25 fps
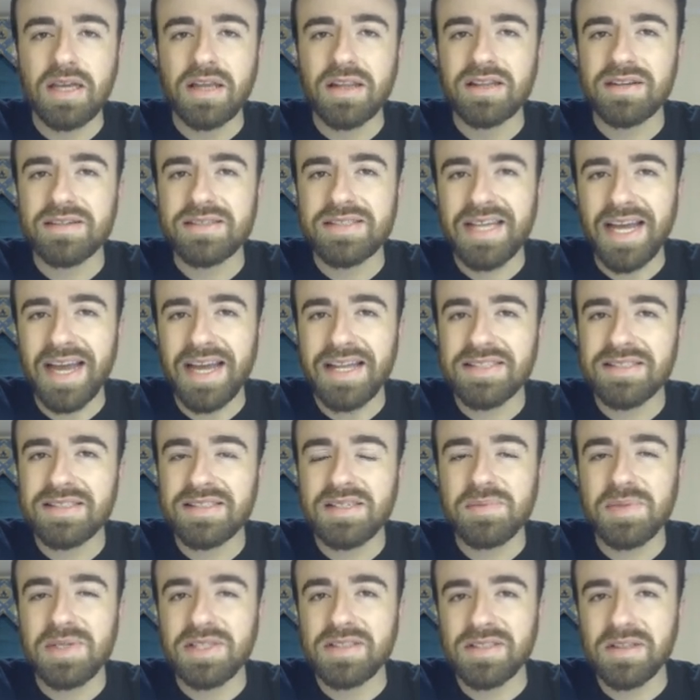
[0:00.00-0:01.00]
There tends
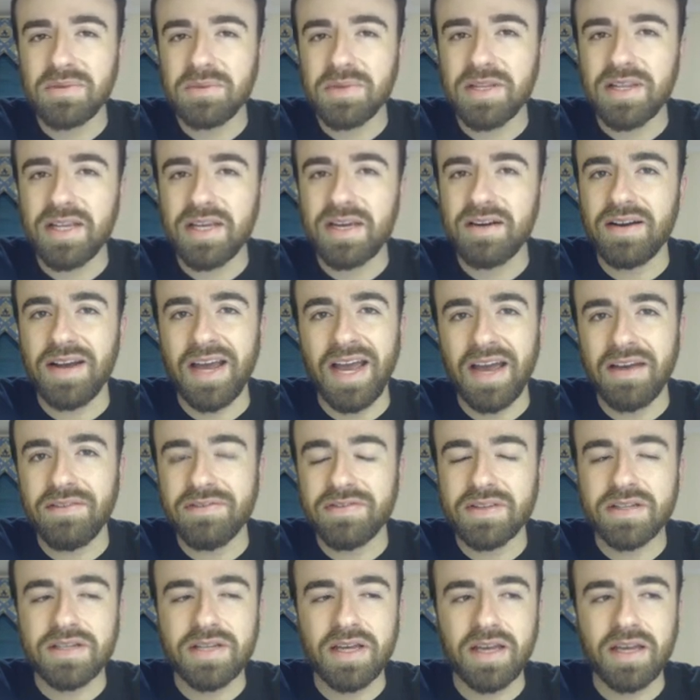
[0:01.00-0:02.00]
to be someone there
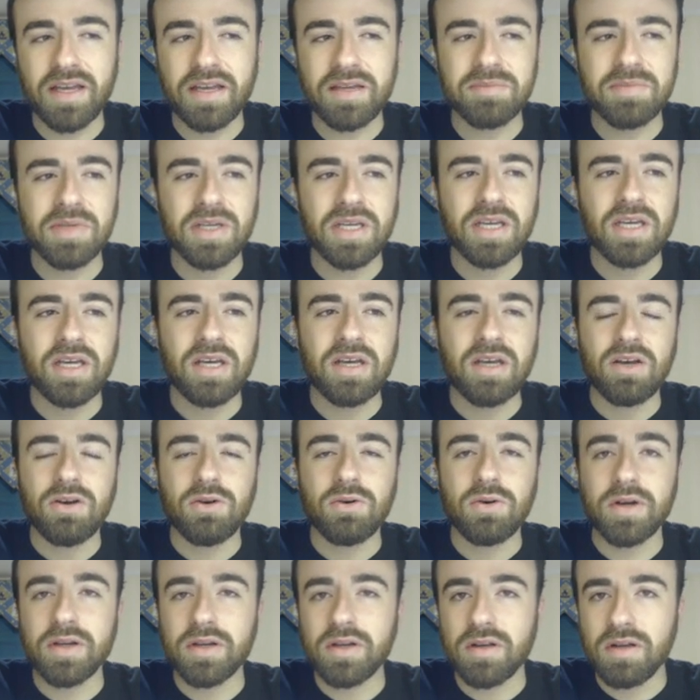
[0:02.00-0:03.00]
half the time
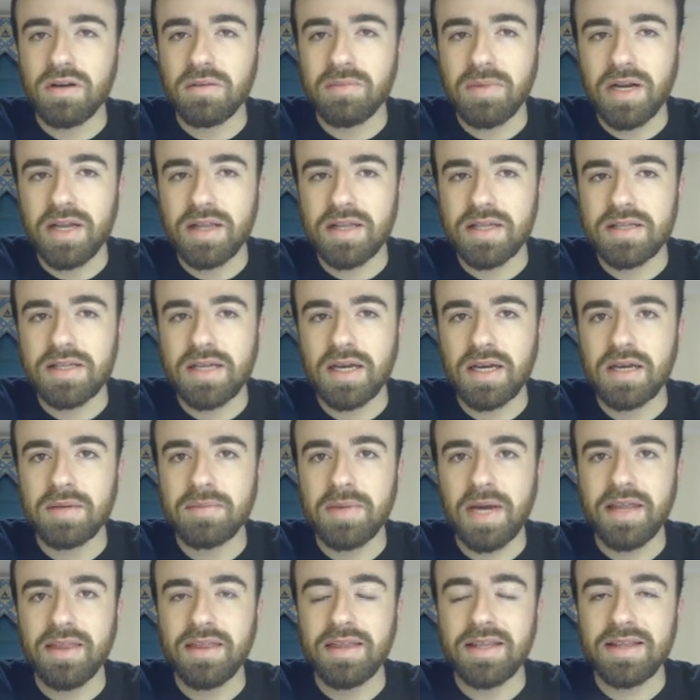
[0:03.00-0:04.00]
or a good amount of the
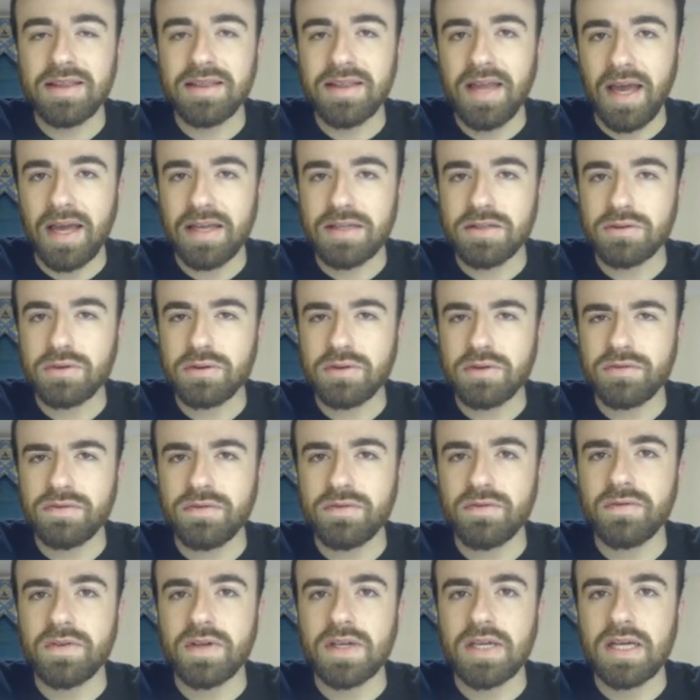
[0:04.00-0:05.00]
time. I think that sort
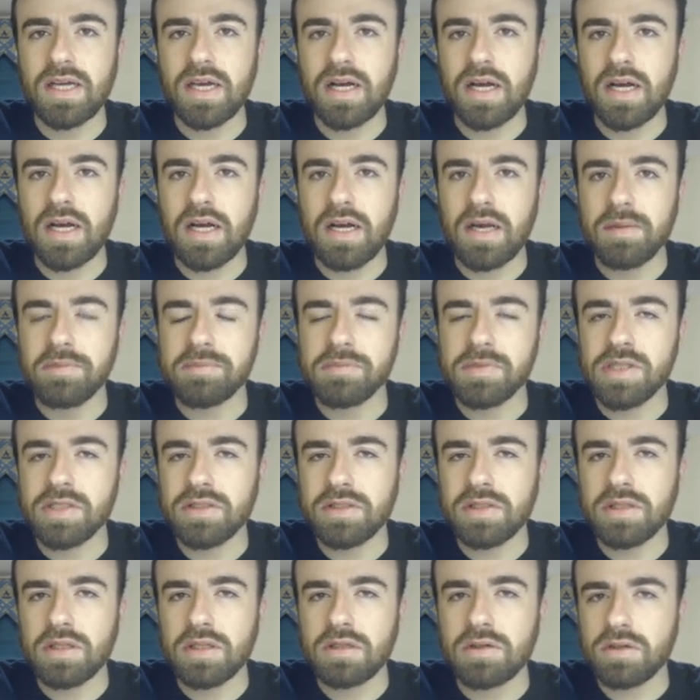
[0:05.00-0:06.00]
of um,
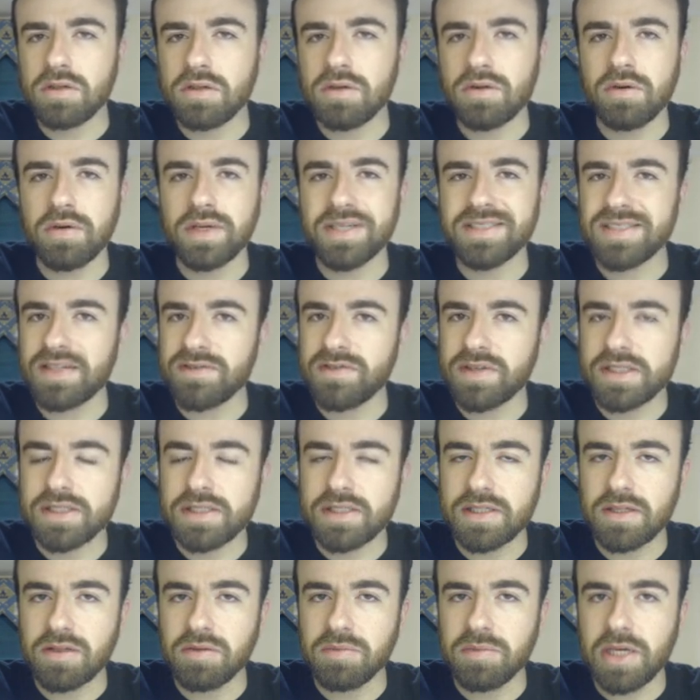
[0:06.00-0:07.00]
is a little annoying, except for
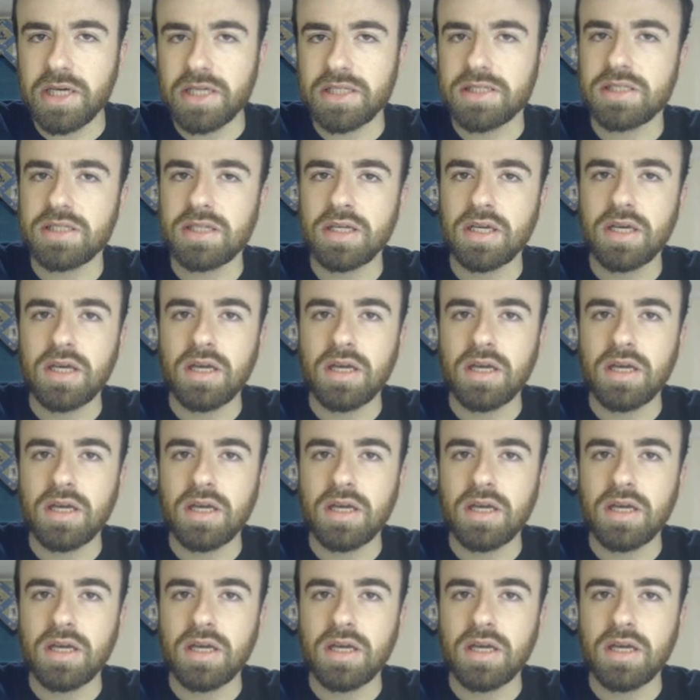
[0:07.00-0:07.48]
skill based.